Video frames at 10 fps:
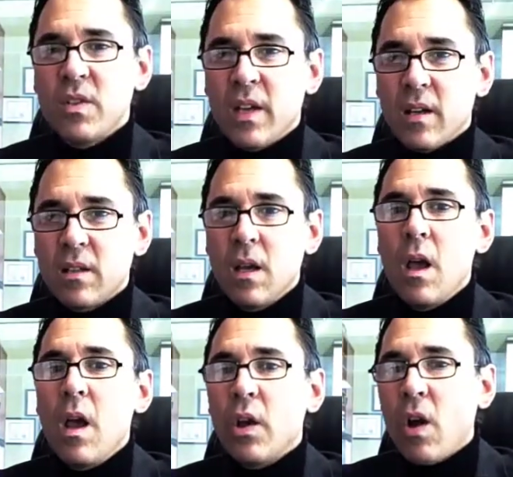6,
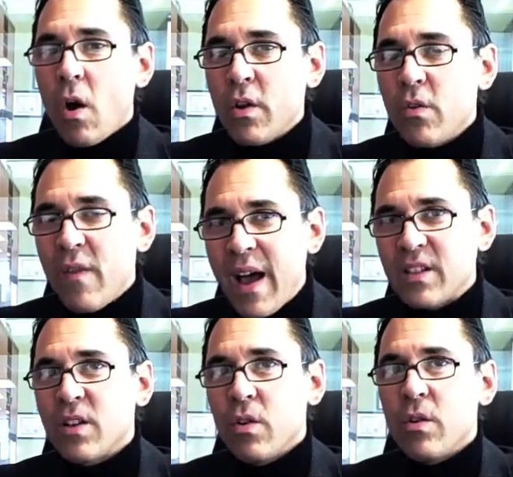
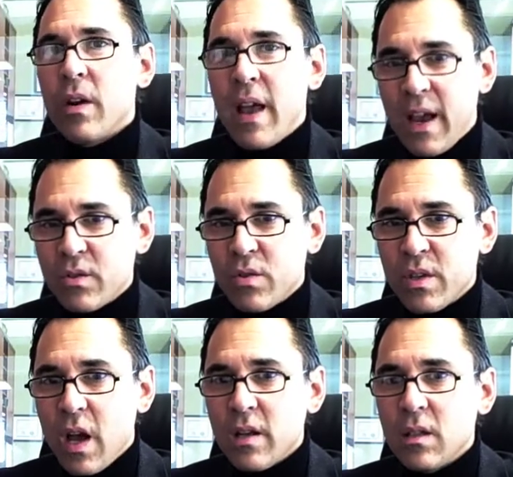cardiovascular
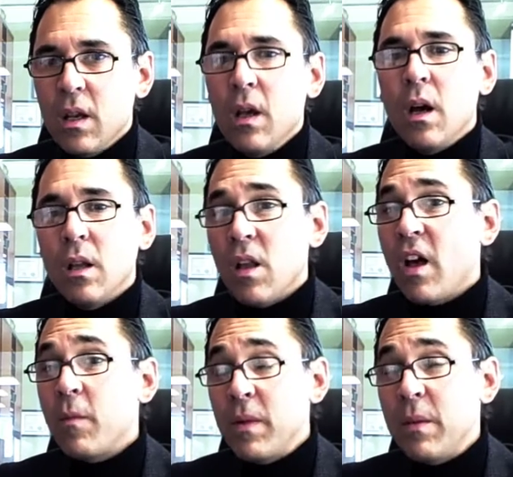exercise. A
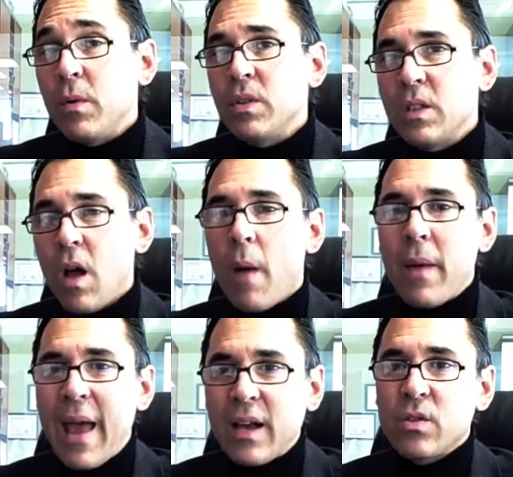lot of people stop
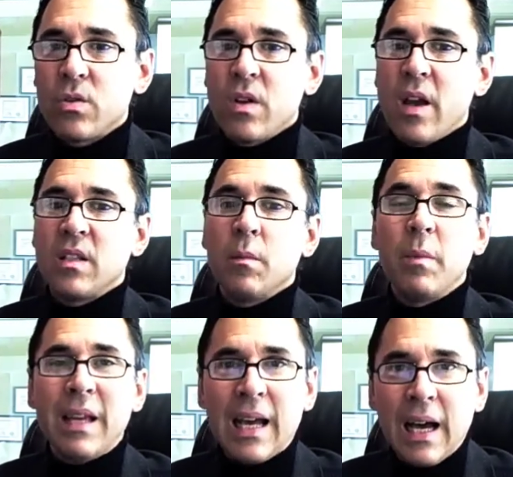exercising
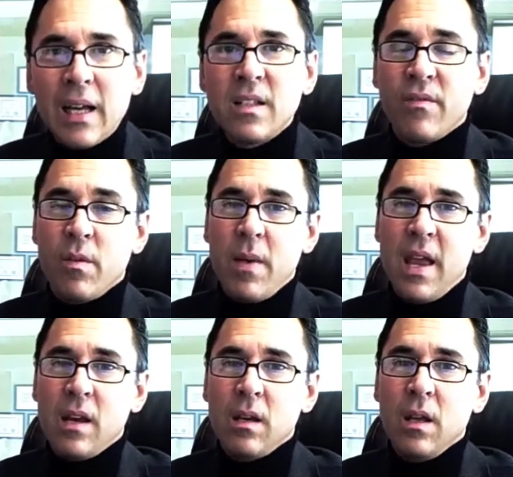because of the
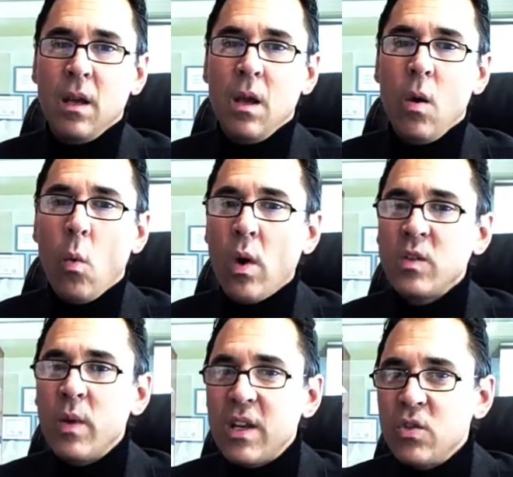pain.
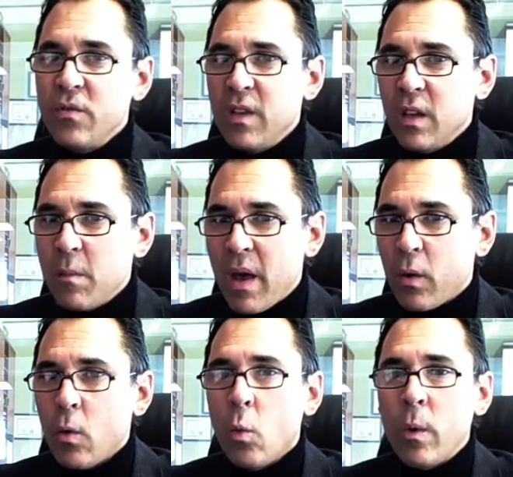Once we get you feeling
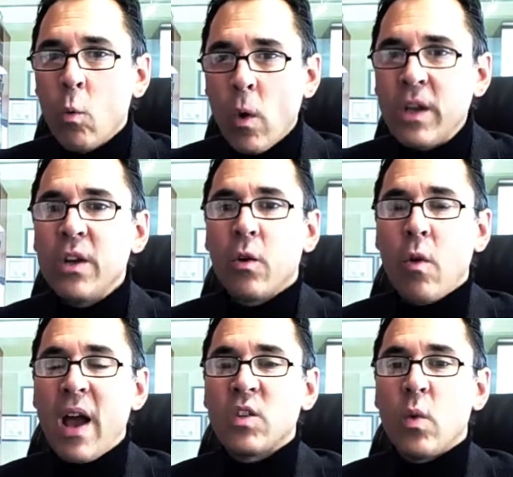better, we want you to
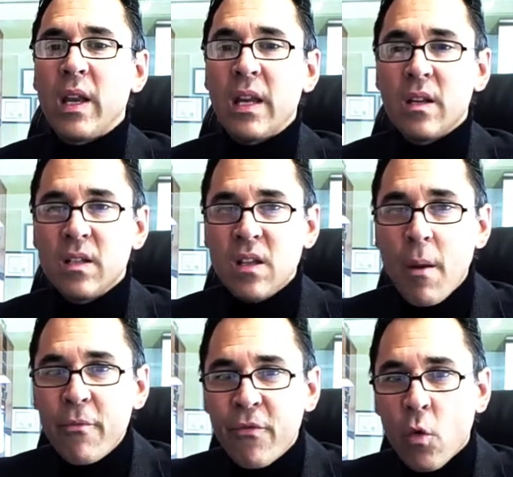graduate into
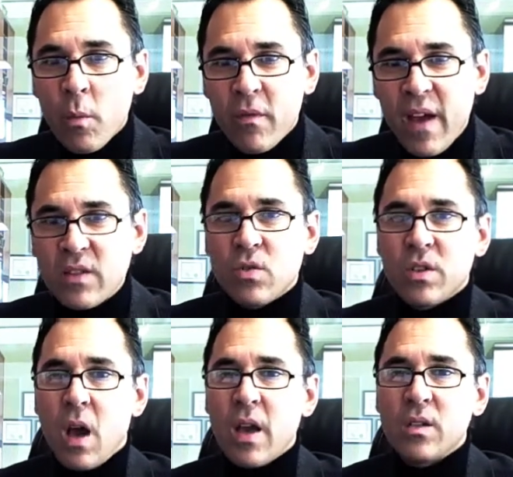some form of
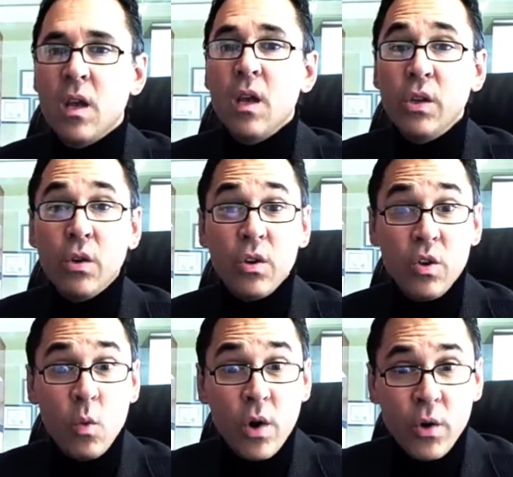exercise you can
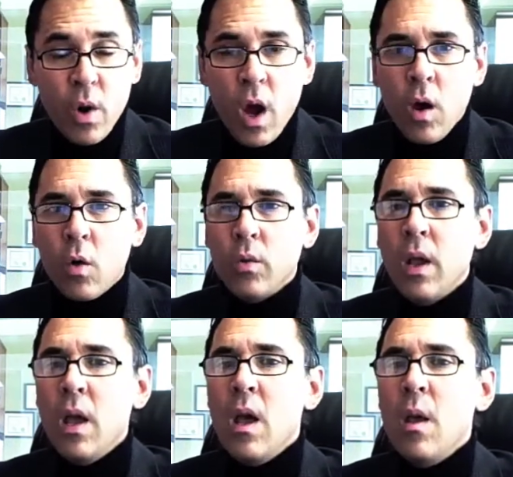do on your own,
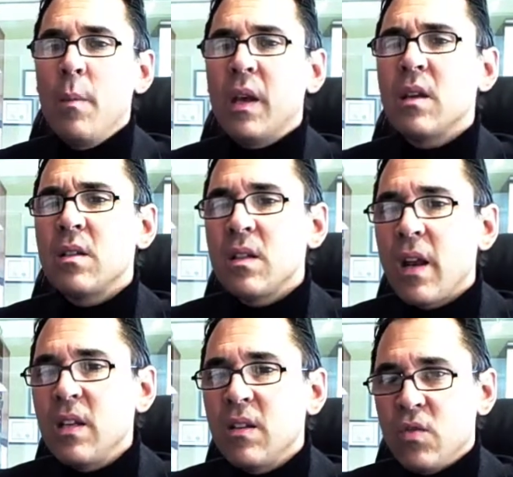because
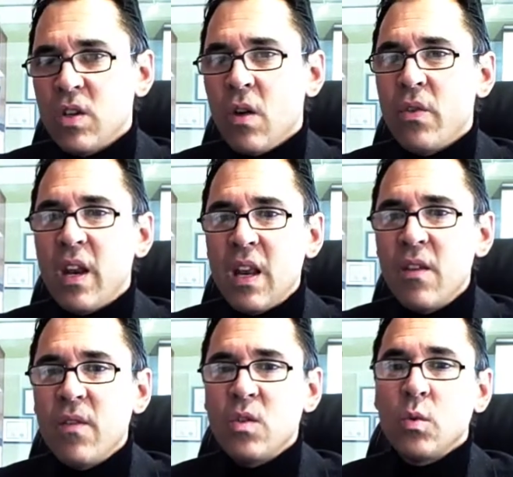studies have shown that
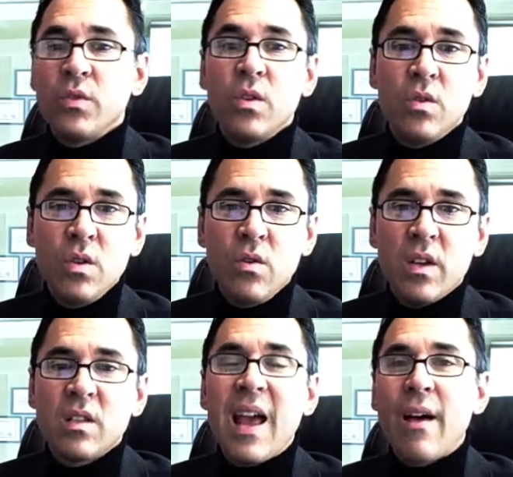individuals who do
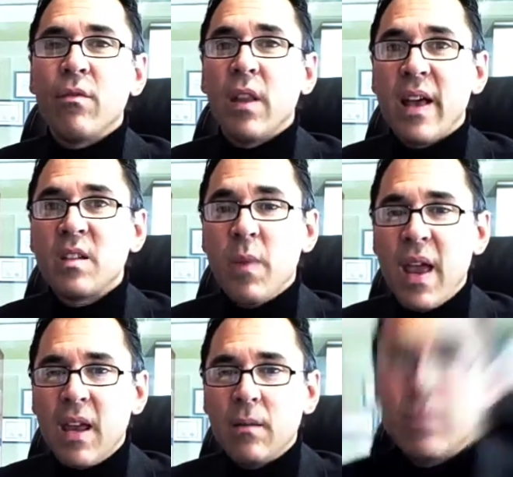this have less
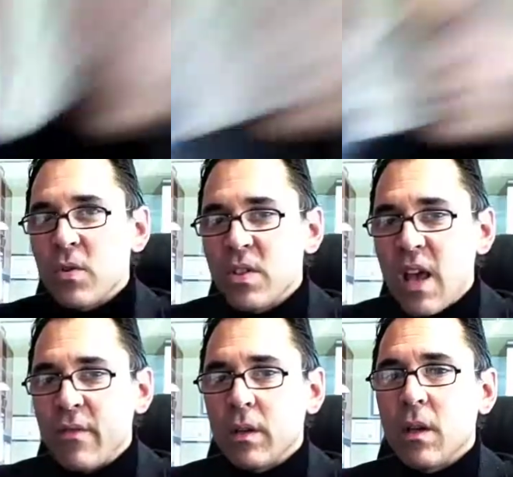pain. Number
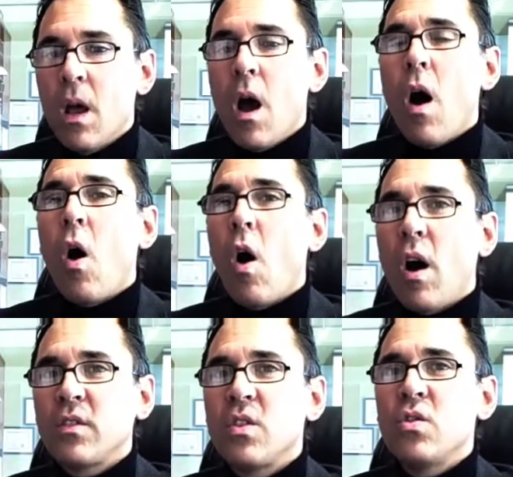7,
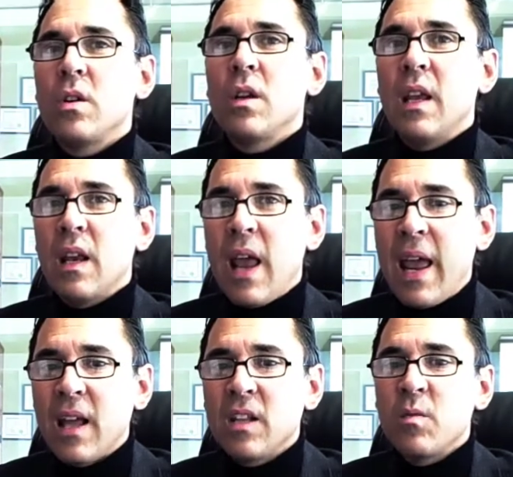oxygen
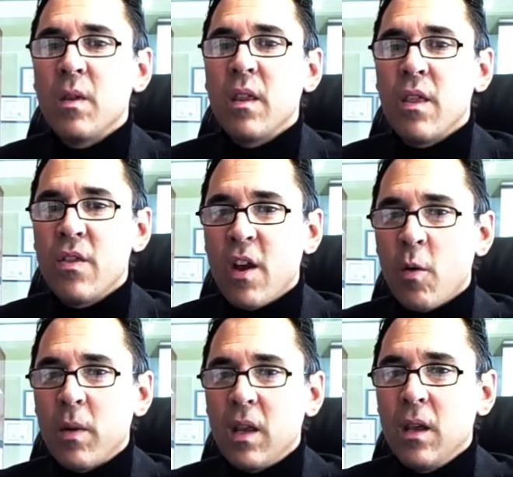enhancement
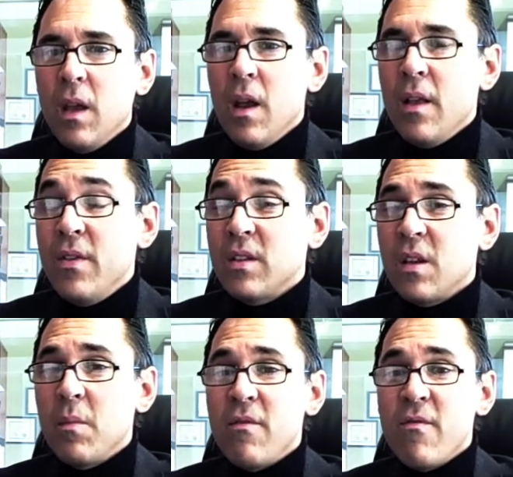therapy. This
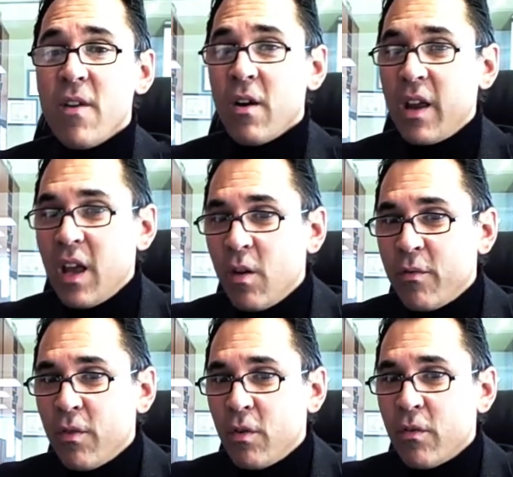can be very
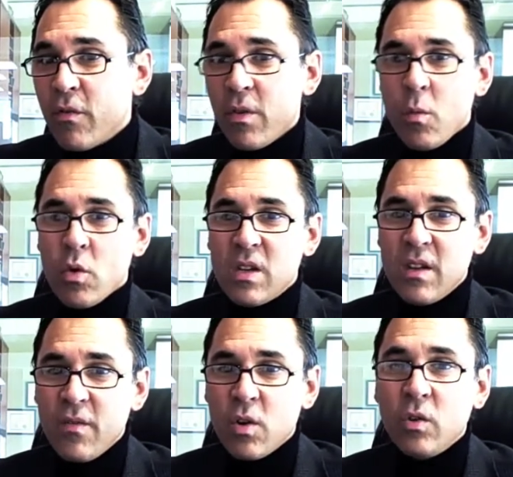helpful for the more
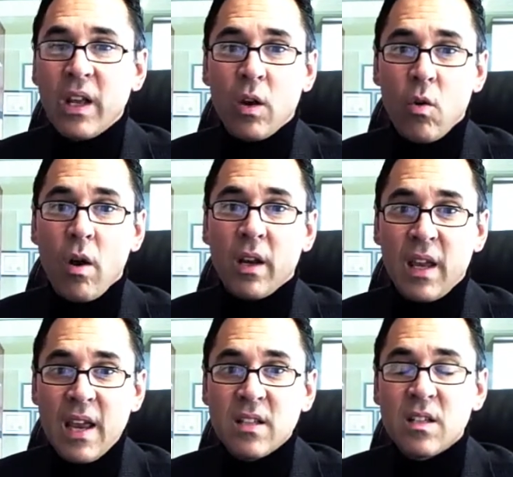difficult and chronic
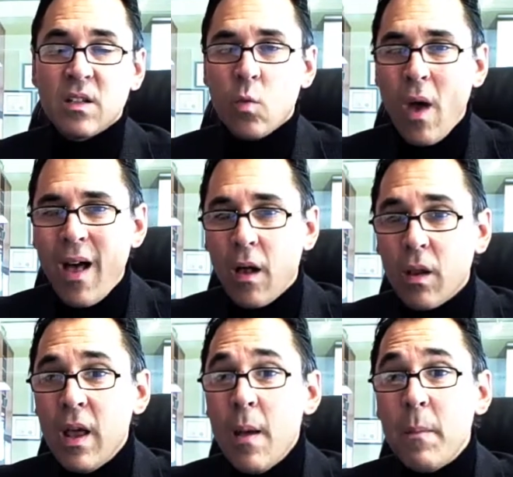cases as well,
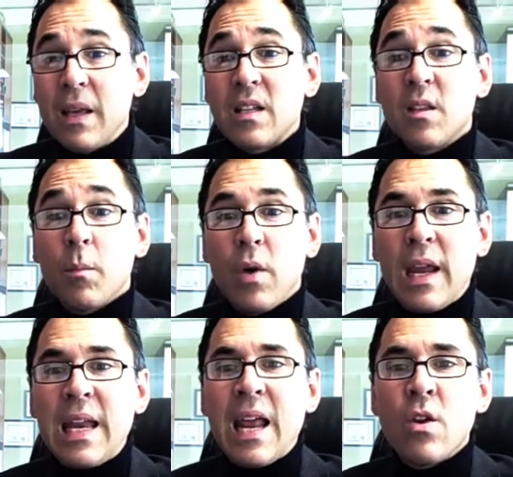because the
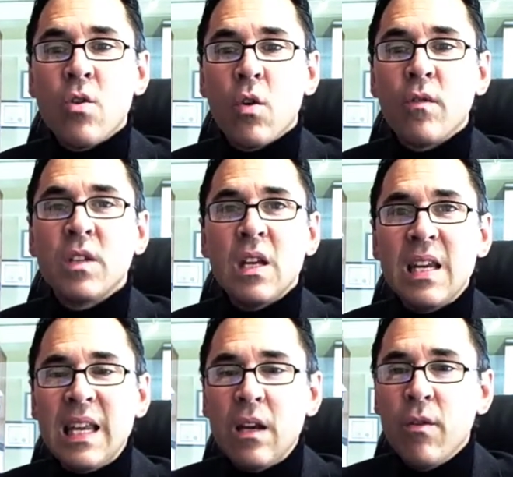brain and nerves
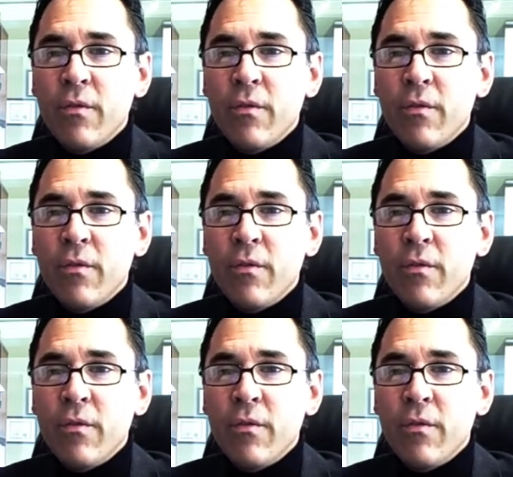need